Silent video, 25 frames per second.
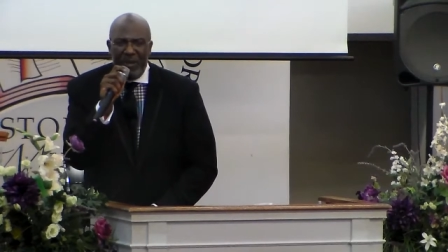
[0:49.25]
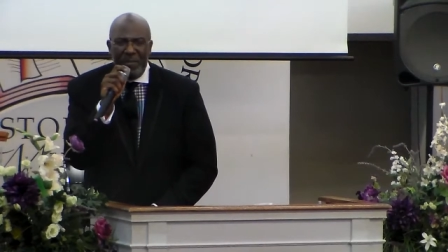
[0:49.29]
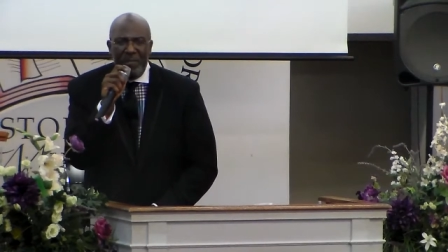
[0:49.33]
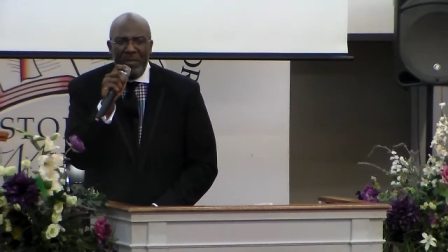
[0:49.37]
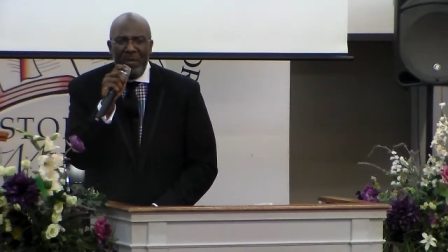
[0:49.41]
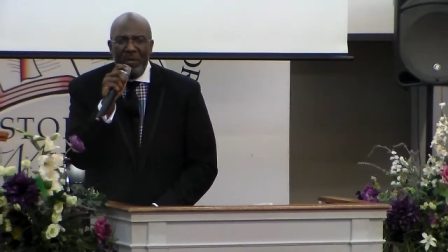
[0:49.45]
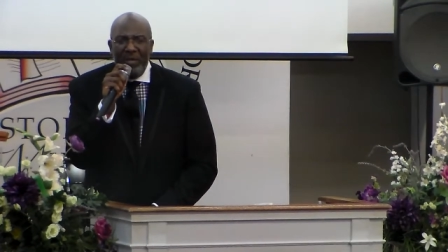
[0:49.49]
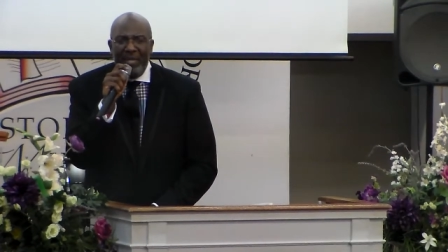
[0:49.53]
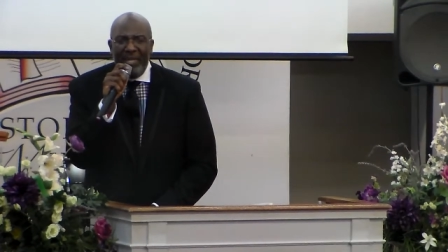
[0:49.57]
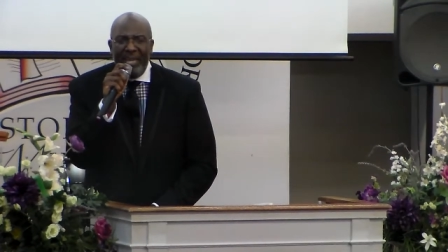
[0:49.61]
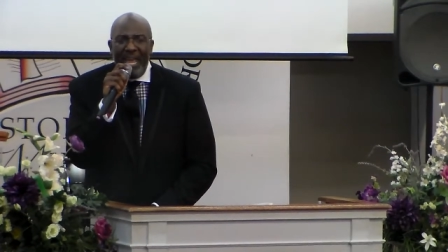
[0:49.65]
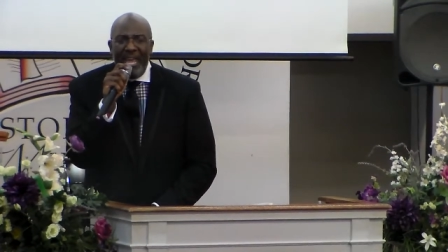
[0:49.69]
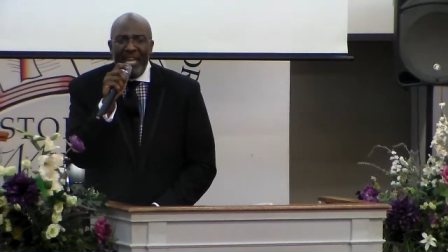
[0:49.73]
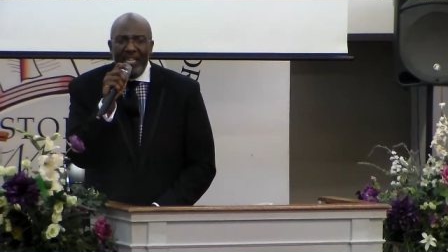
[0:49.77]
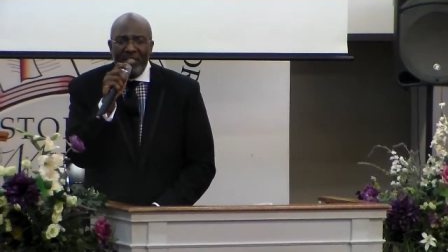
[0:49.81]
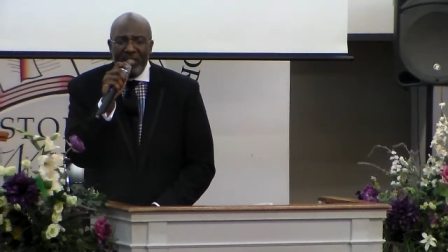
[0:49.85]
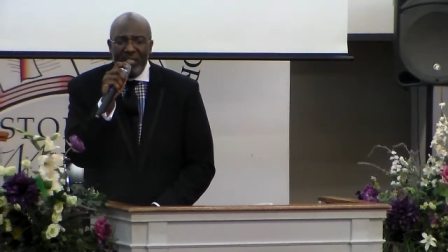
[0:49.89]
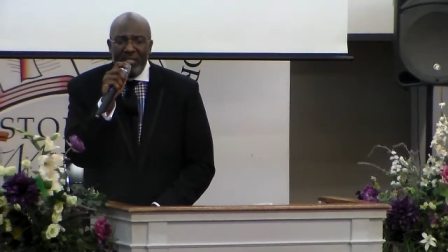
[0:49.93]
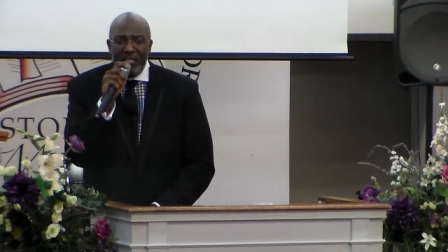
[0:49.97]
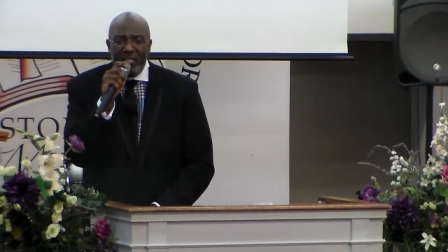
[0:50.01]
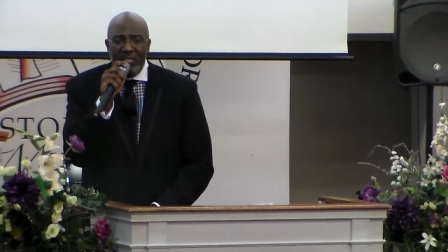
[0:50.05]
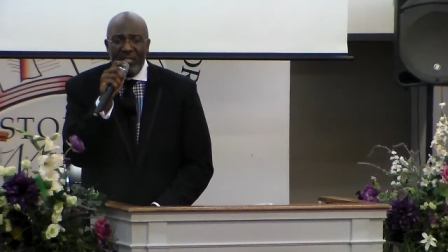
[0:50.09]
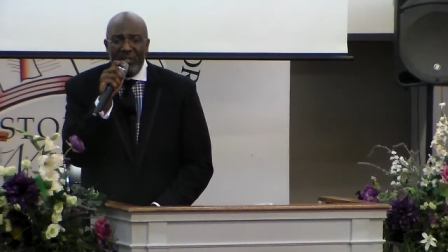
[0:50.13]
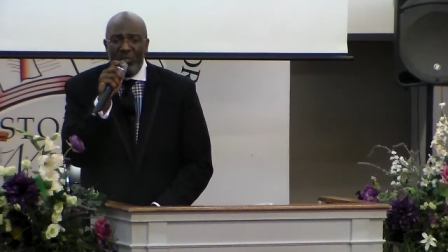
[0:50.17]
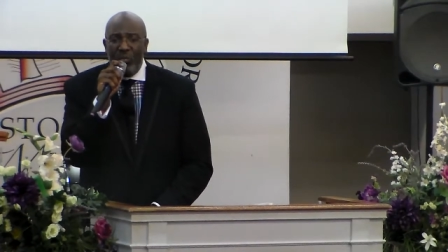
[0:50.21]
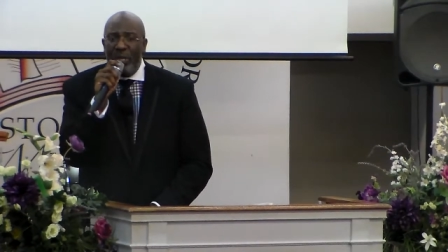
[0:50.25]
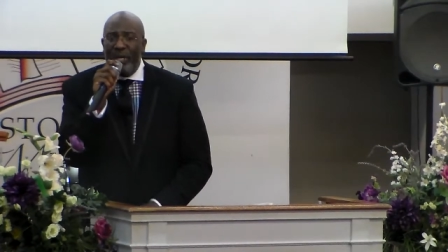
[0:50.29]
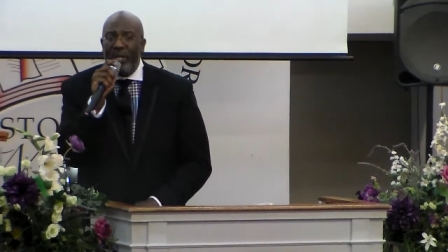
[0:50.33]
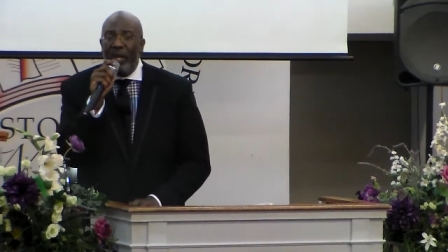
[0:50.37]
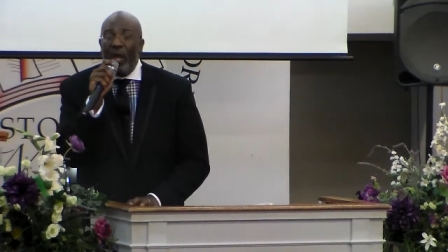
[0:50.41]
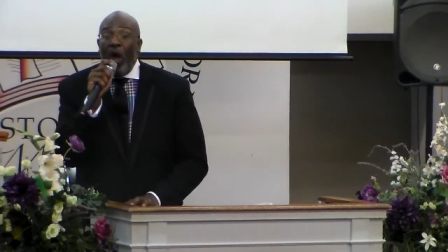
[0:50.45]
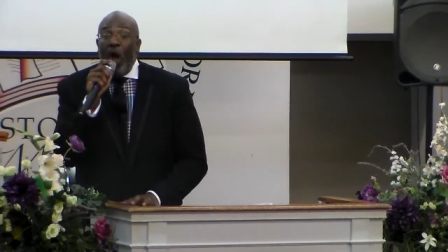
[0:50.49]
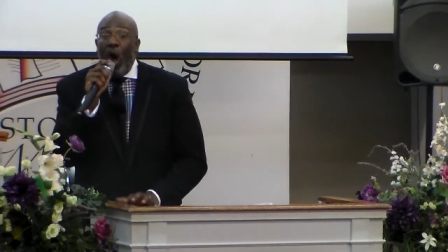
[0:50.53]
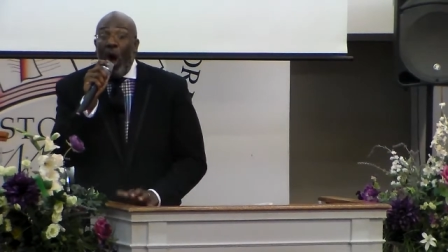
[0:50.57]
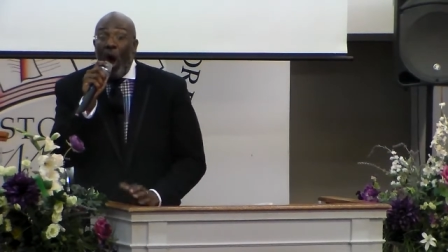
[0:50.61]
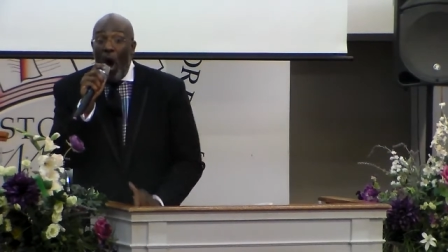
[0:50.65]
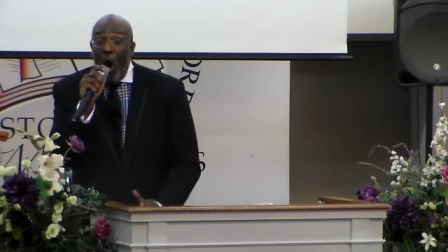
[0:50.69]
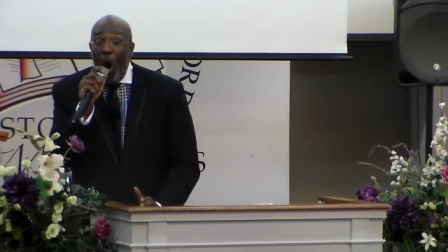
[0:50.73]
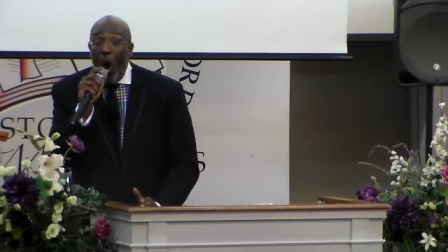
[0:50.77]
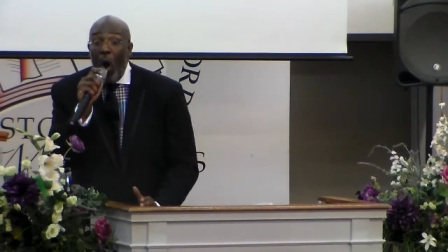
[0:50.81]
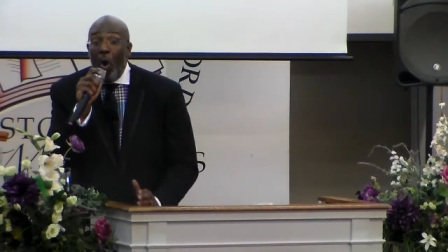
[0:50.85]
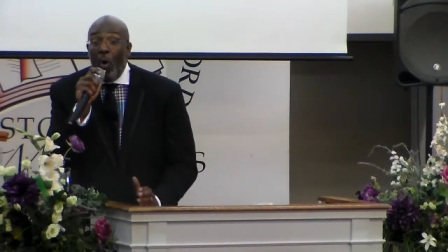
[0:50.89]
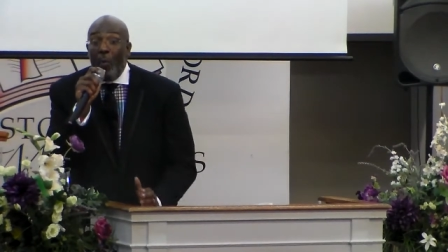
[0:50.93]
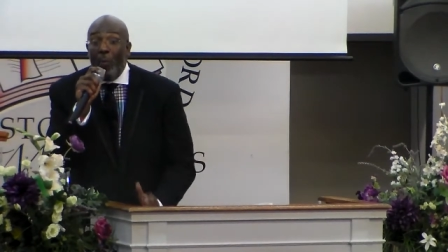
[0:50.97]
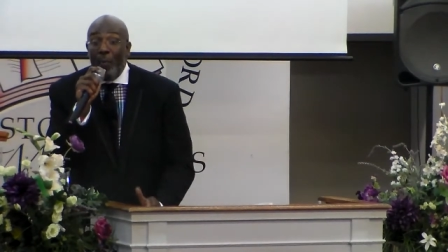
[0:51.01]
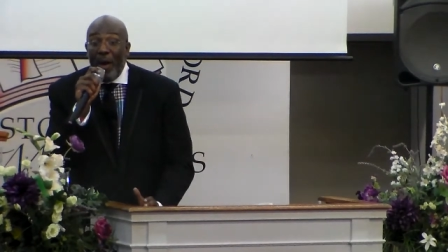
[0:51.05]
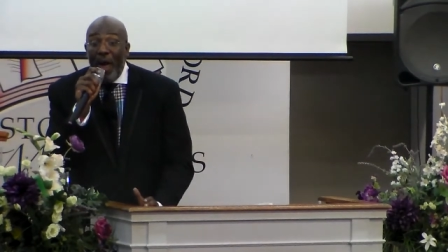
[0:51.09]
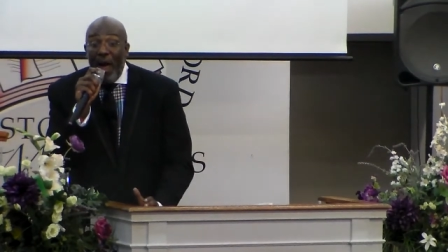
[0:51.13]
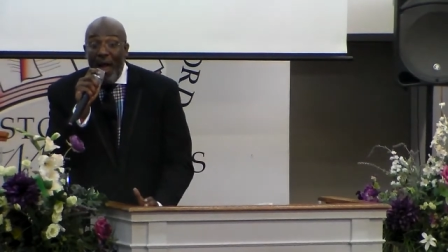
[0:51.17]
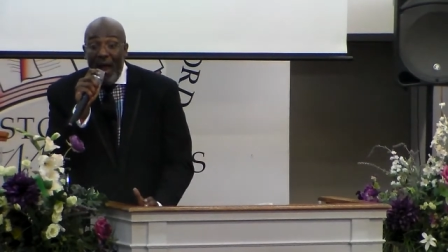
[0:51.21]
communication is when
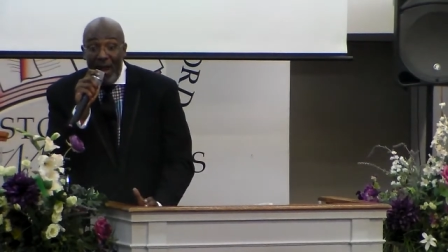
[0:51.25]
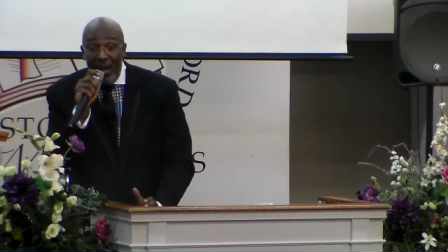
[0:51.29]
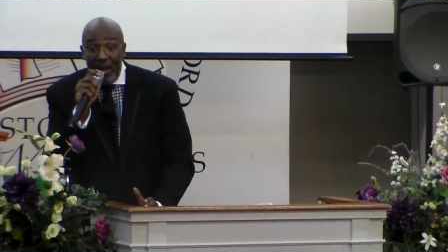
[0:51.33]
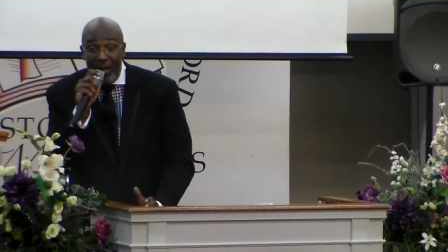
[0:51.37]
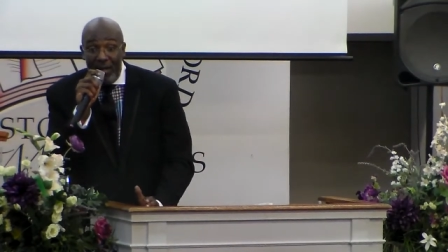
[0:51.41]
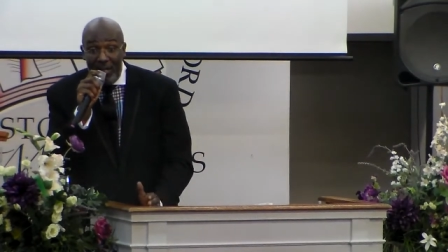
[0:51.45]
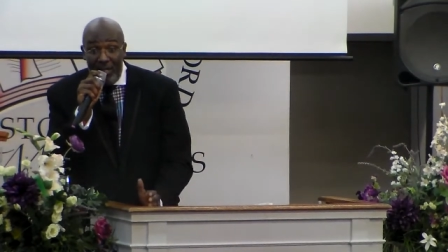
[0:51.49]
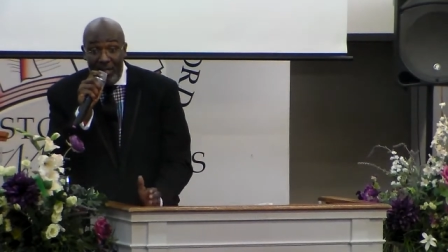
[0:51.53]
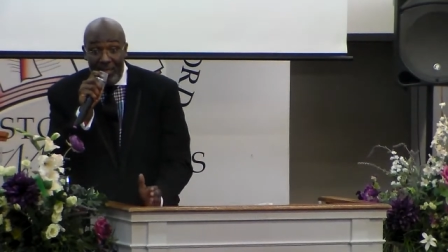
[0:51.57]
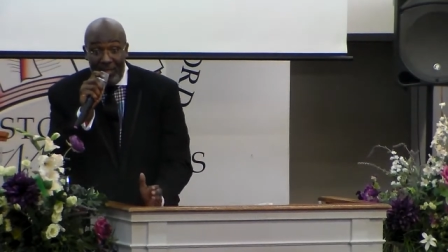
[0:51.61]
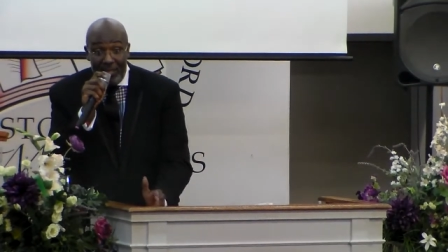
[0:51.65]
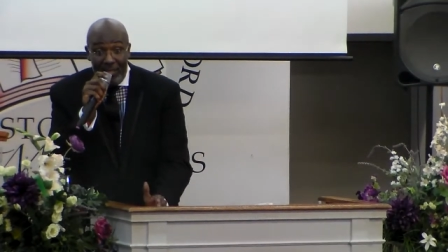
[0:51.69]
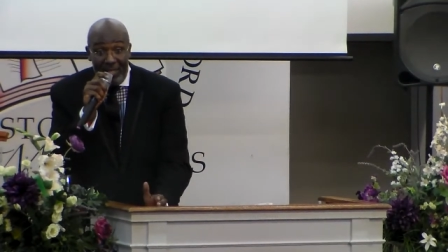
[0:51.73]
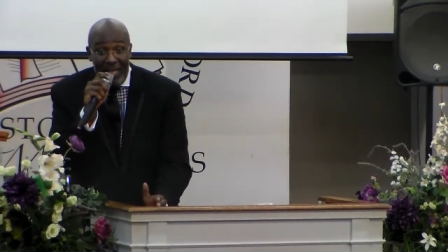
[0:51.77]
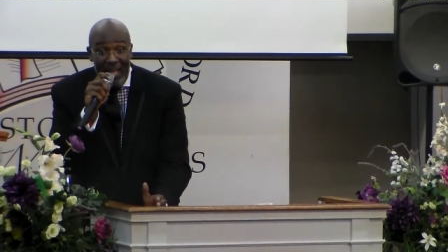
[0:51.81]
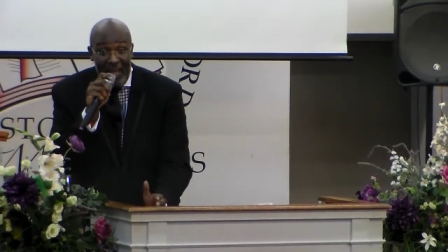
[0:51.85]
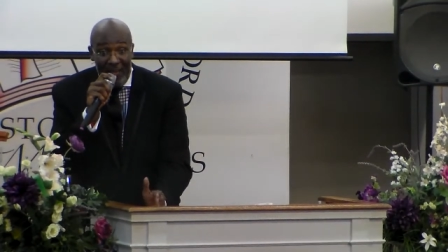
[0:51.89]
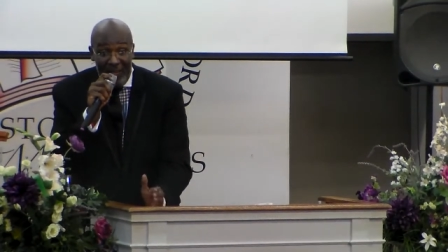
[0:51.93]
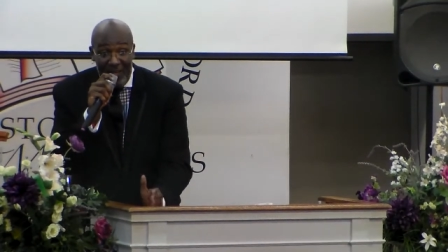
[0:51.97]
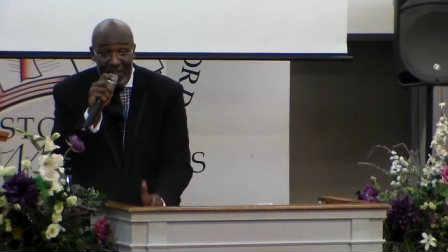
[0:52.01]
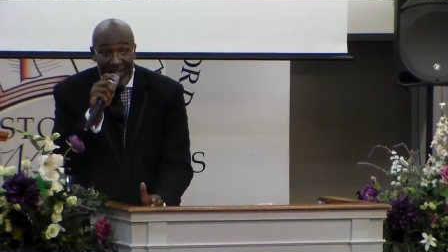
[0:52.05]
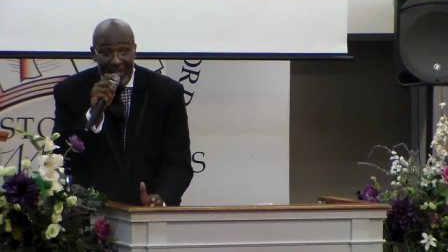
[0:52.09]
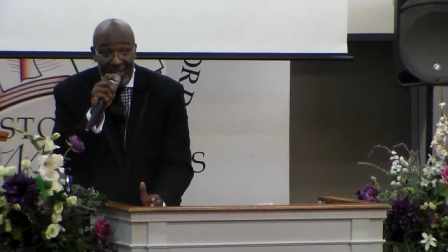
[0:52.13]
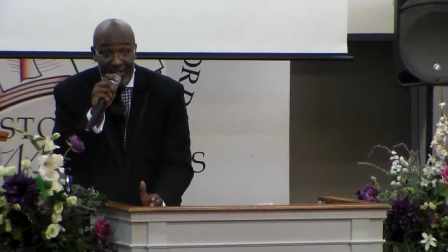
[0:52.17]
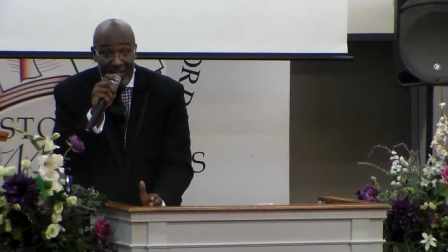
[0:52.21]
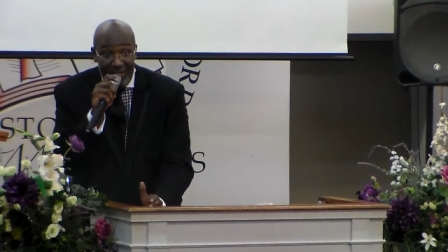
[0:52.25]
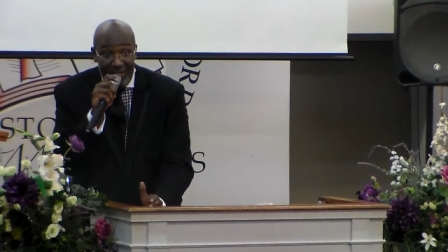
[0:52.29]
all parties have an